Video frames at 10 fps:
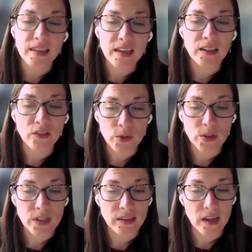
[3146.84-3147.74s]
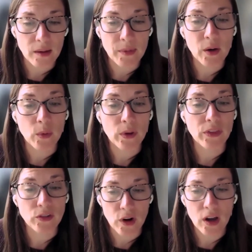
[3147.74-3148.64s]
the individual's asking about with
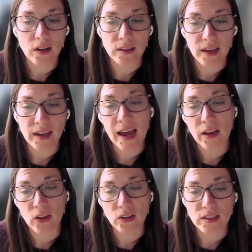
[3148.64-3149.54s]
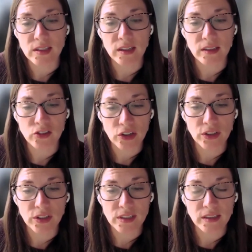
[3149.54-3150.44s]
a drug, like how long does it
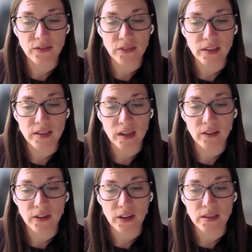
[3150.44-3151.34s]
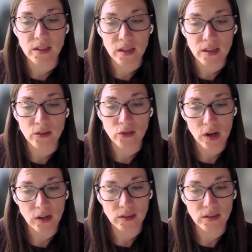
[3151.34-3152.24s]
generally take to find side effects in
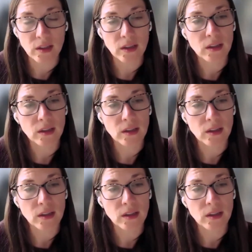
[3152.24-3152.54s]
drugs?